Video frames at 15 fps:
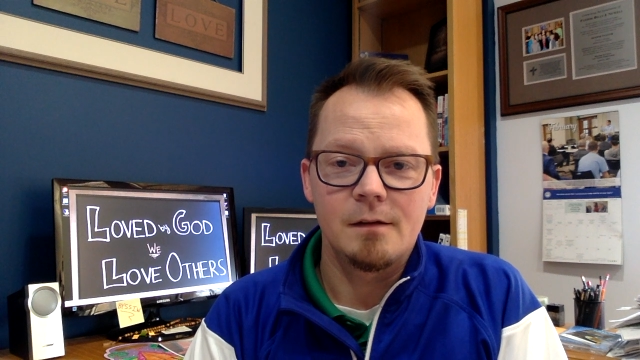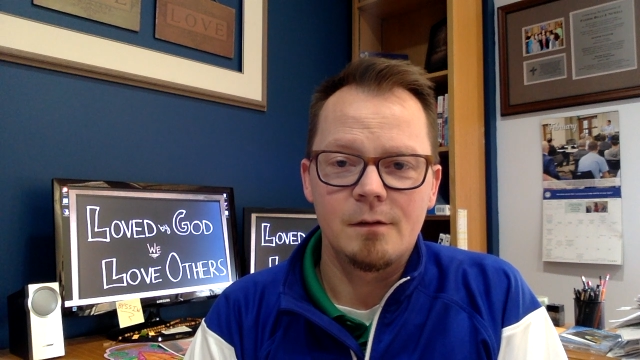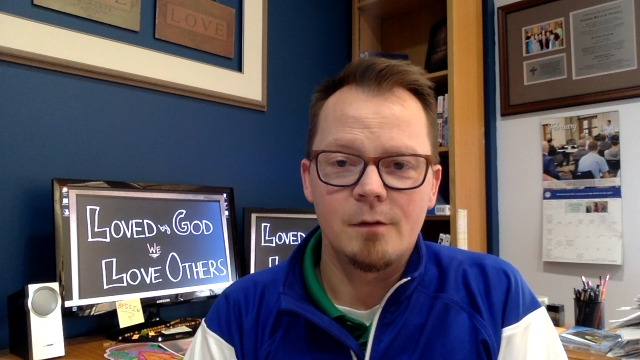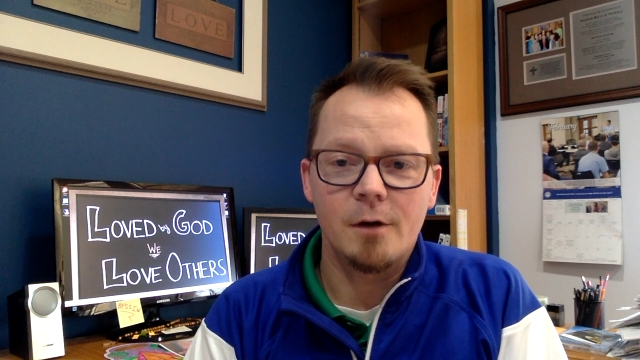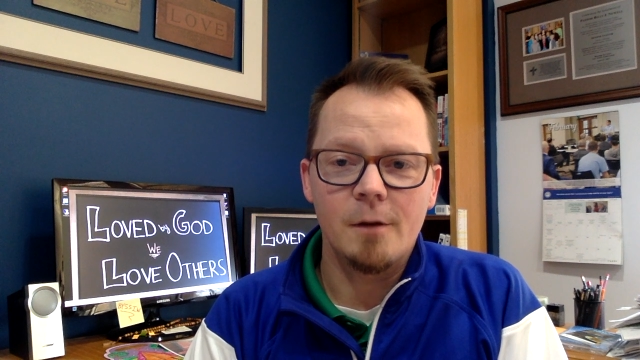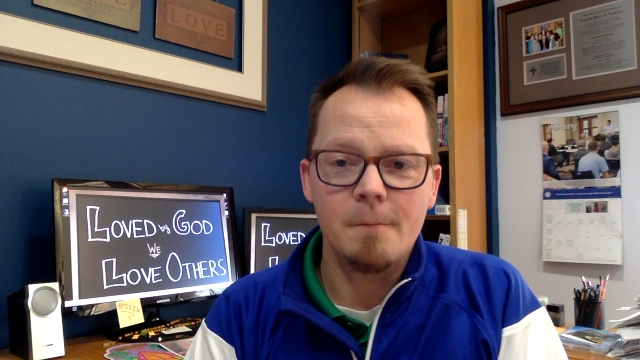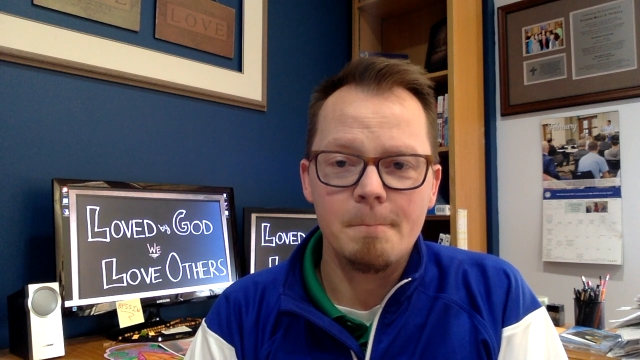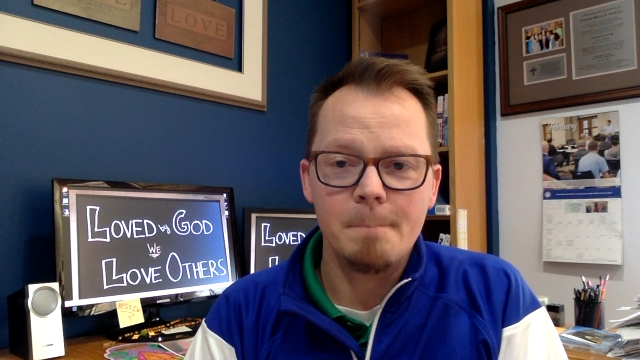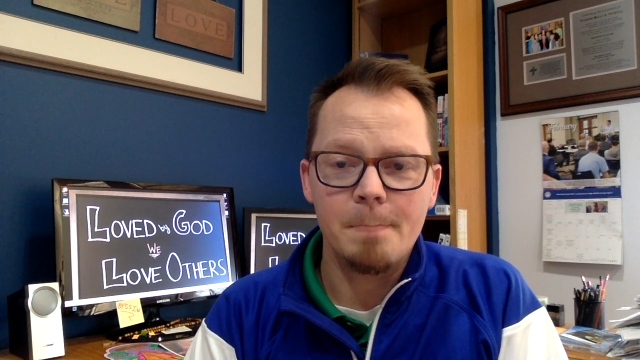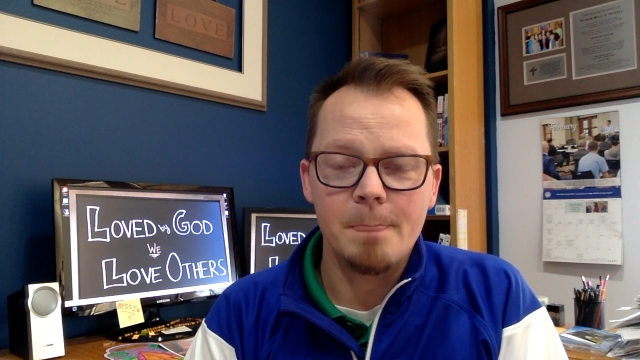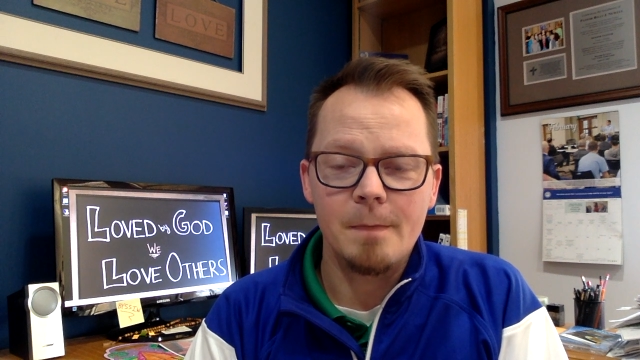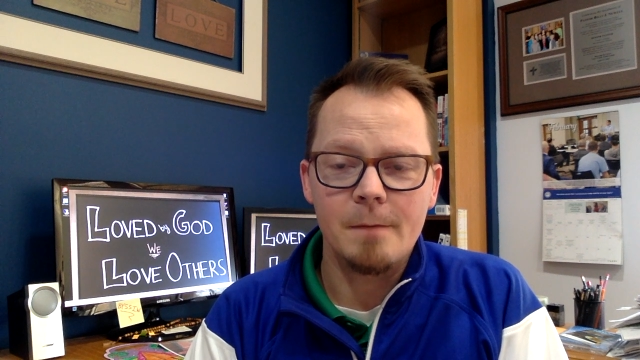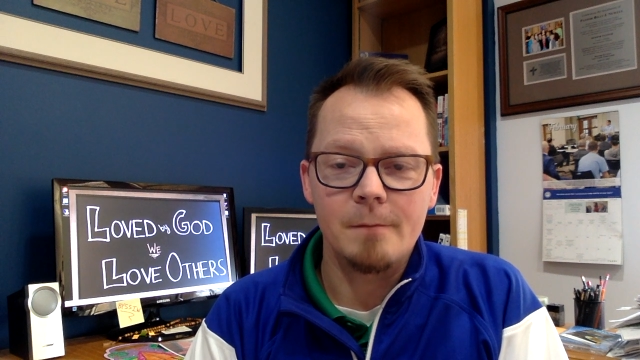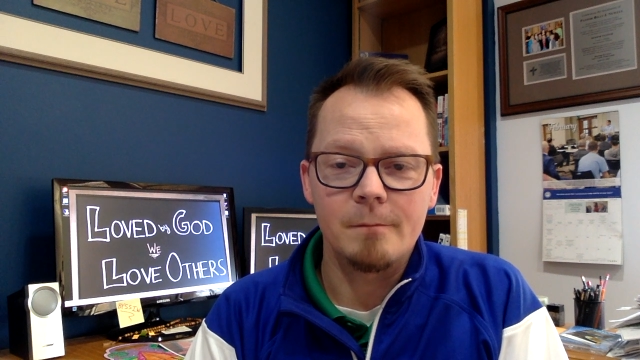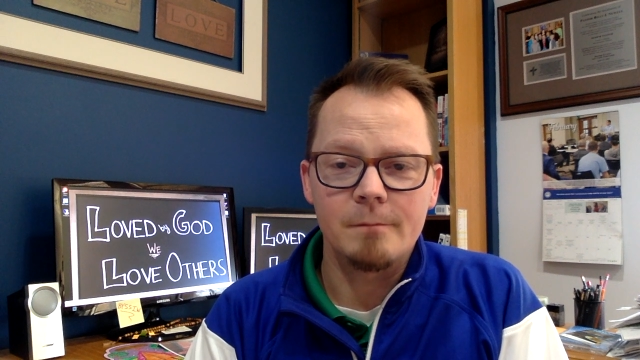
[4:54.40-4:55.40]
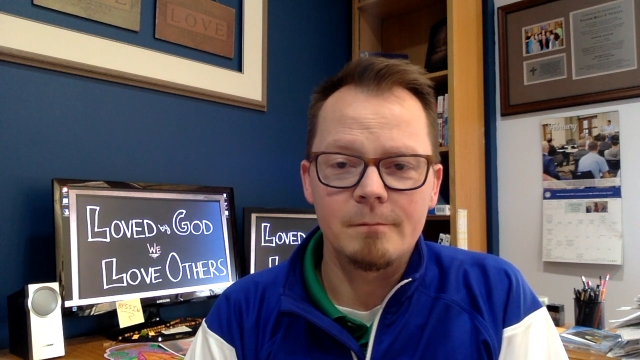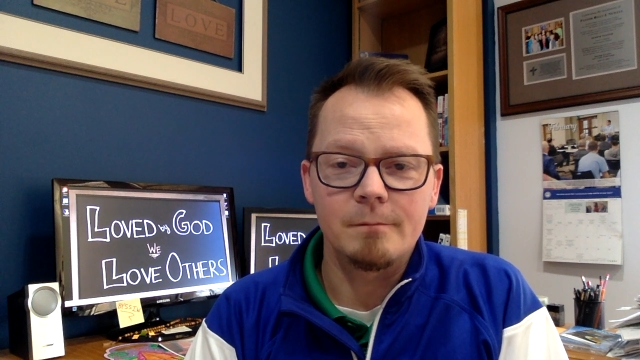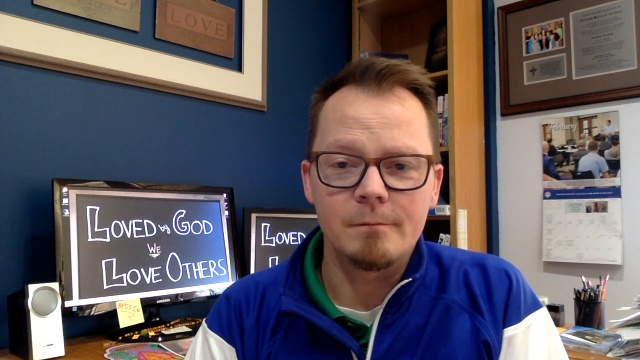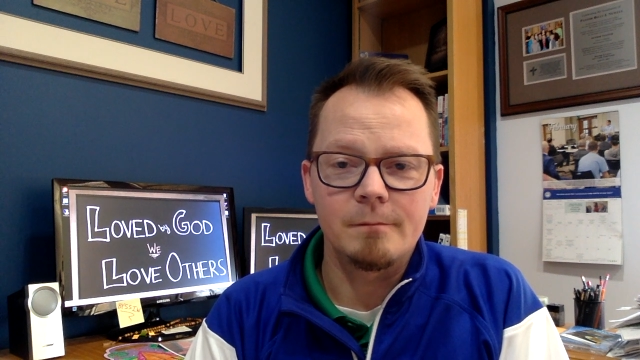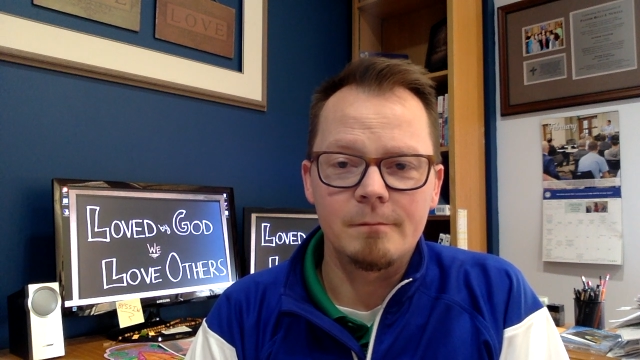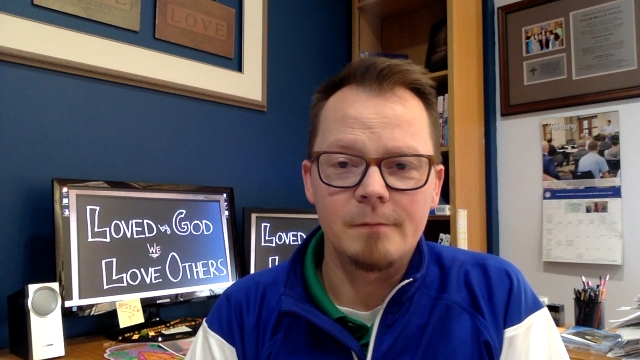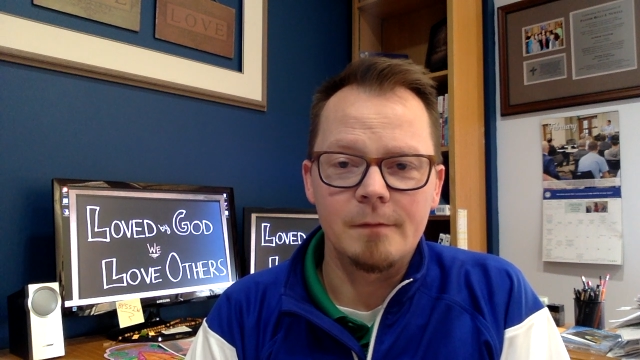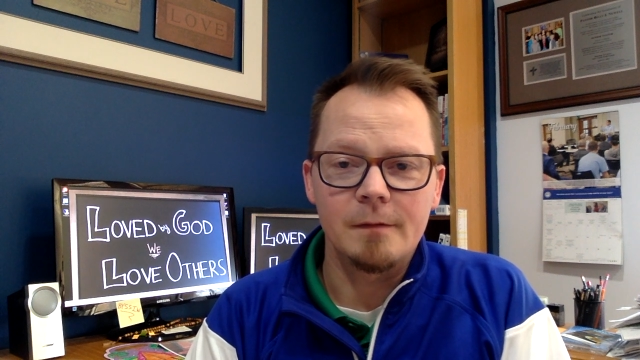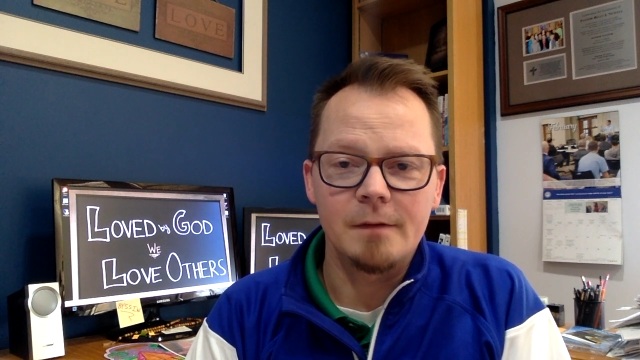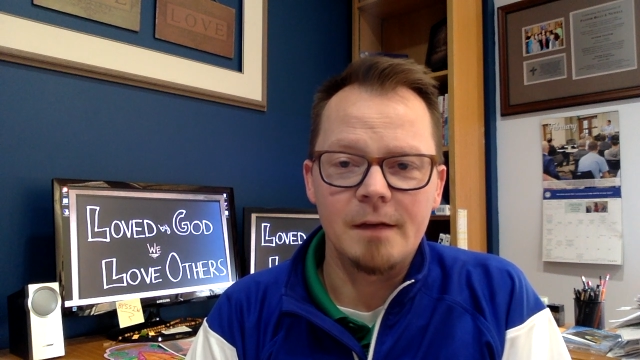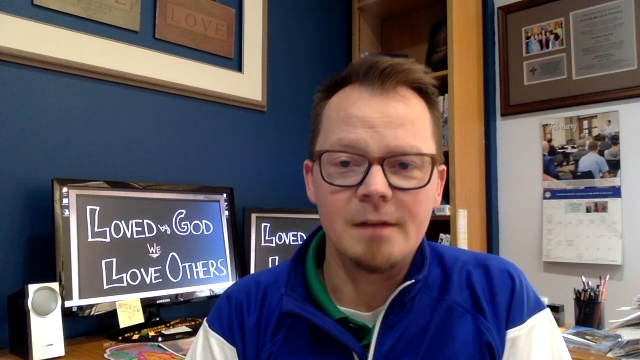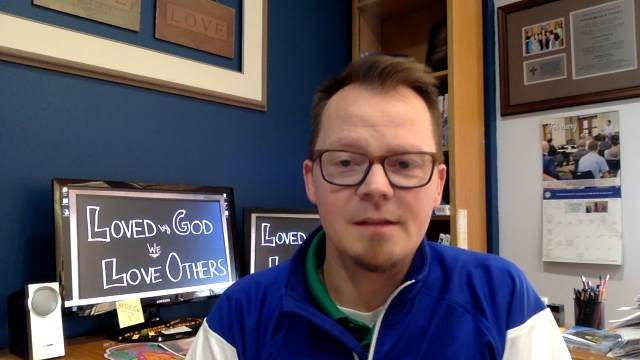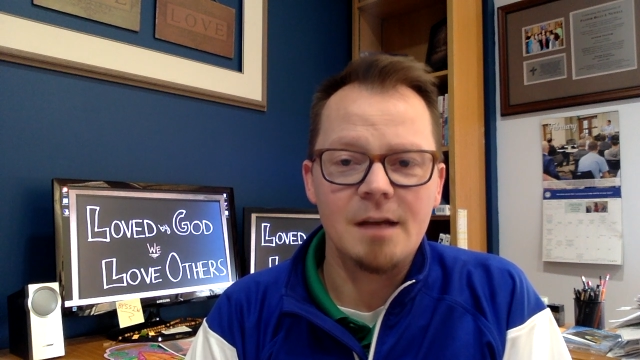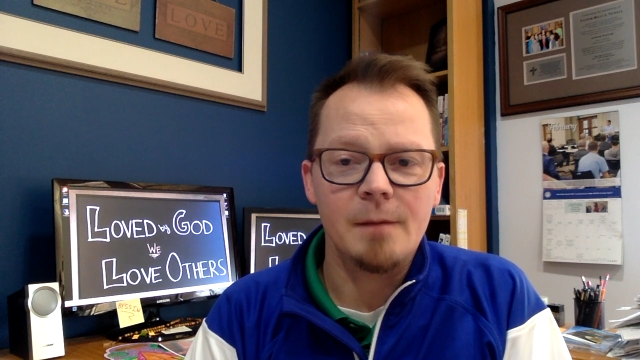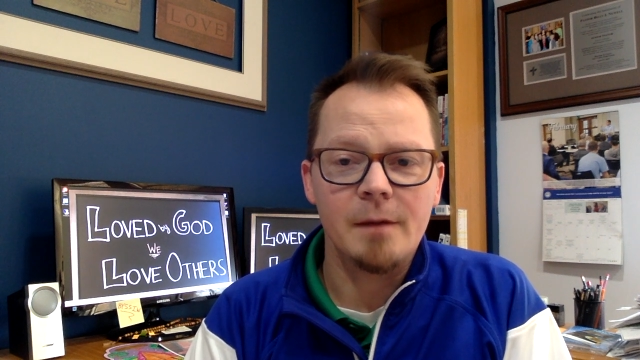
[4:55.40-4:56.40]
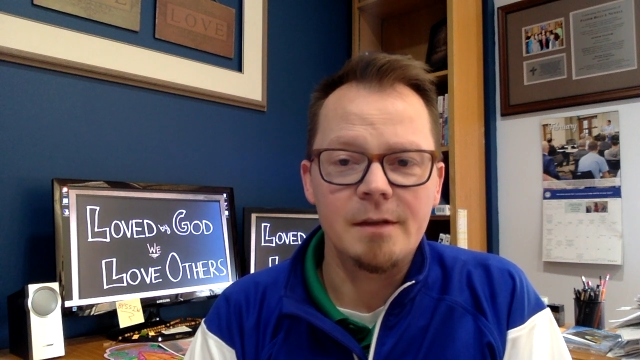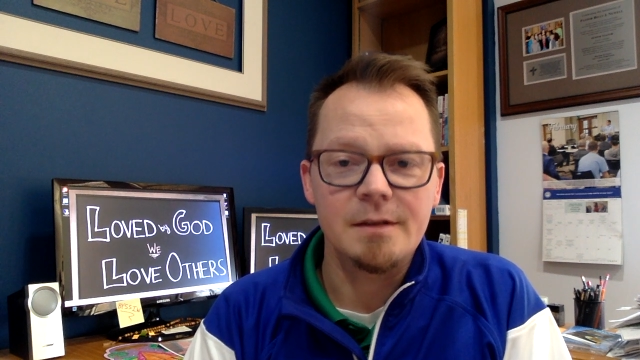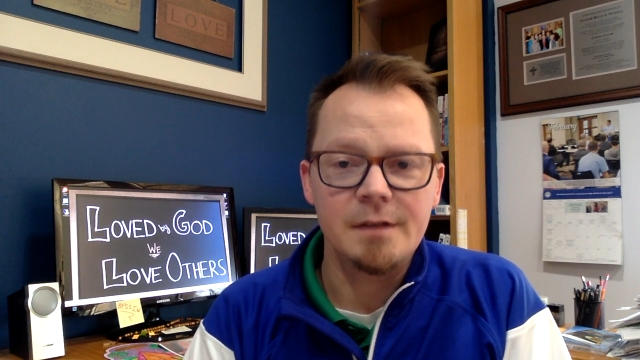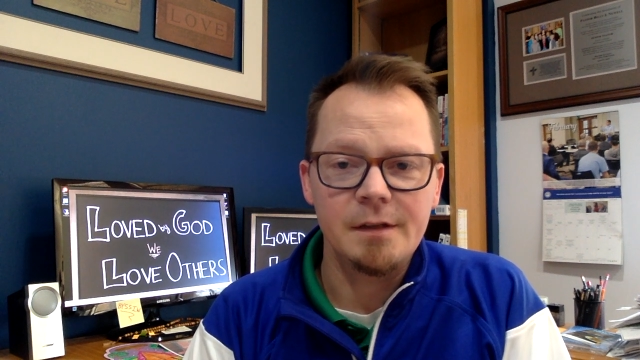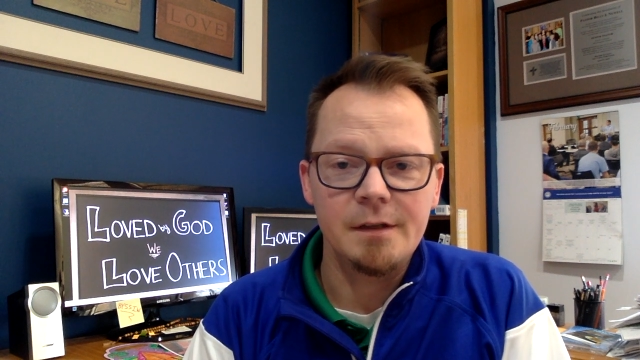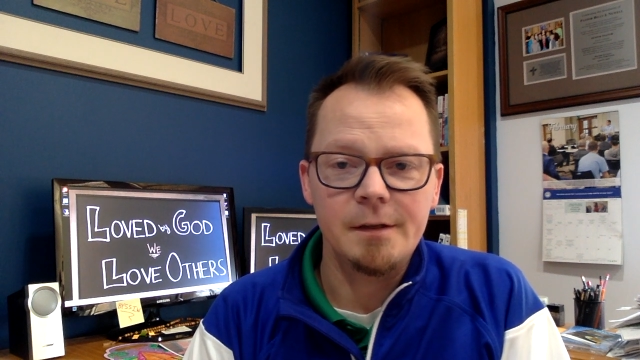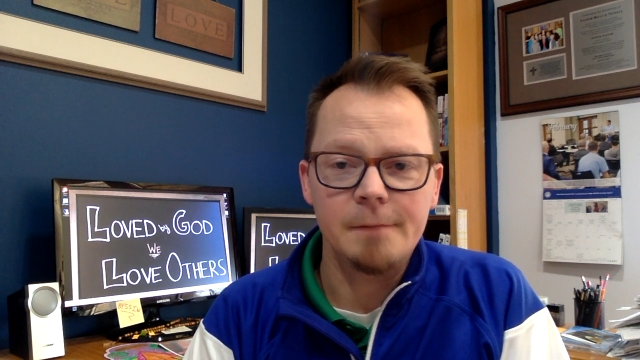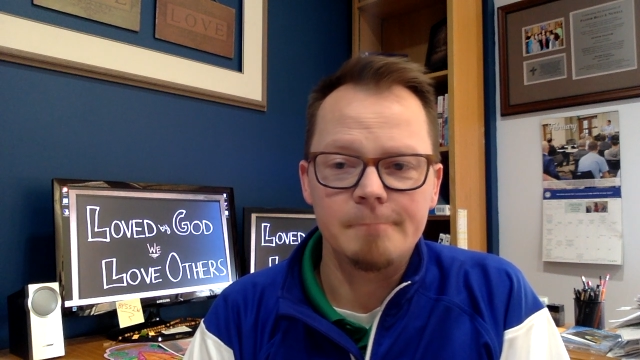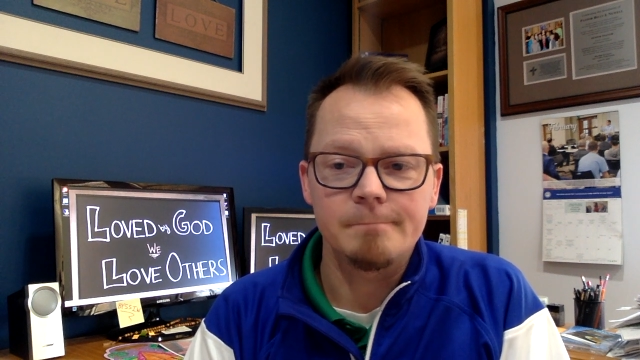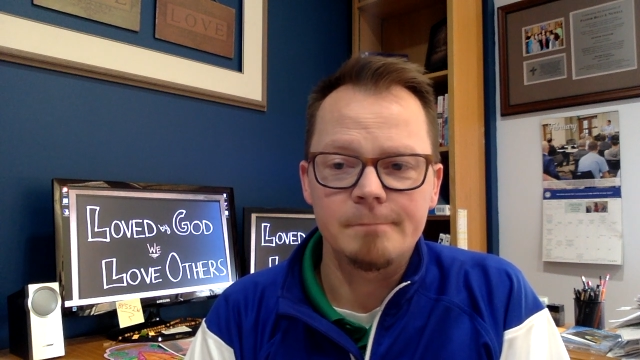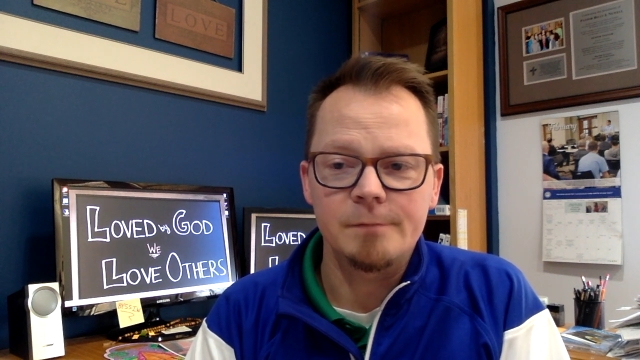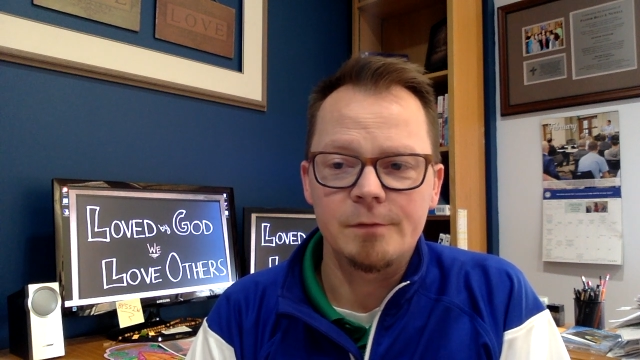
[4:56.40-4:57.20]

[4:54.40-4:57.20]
Well, next time I see you,